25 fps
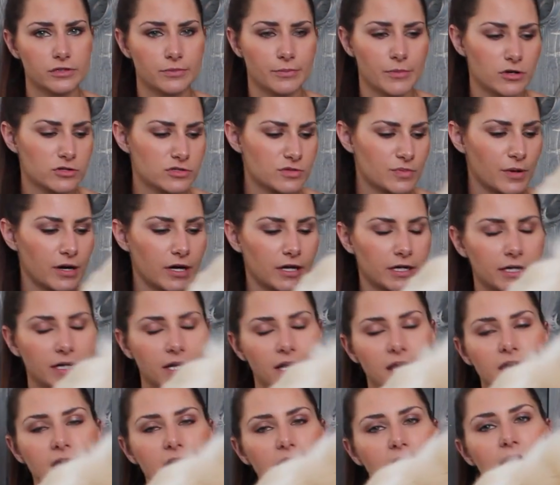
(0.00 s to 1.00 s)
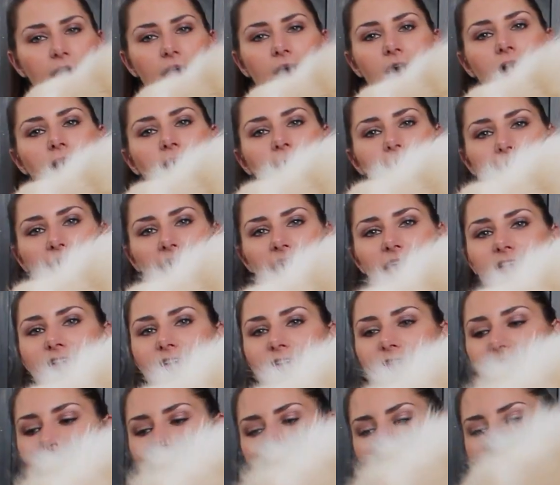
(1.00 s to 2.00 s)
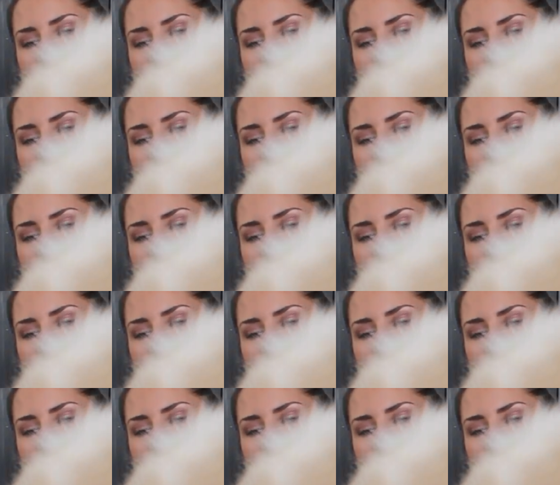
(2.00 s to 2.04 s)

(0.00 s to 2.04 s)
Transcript: the most part, I don't